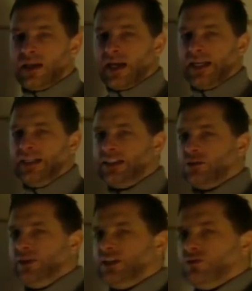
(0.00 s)
And this
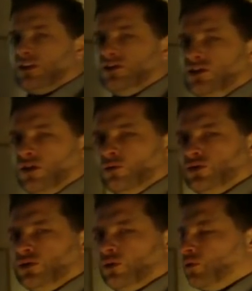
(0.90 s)
tree structure
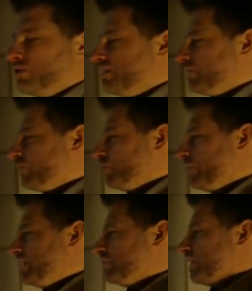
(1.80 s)
shows you all the different
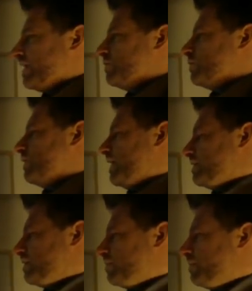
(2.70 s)
ways you can do
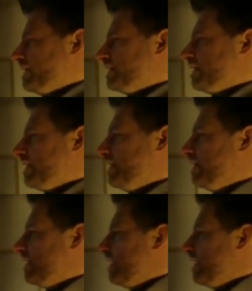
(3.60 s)
that. Basically,